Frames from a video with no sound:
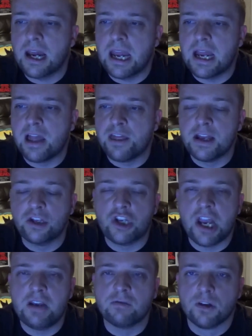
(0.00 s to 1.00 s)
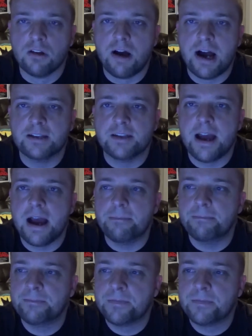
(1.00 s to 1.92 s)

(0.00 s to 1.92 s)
And I think Shane realized that.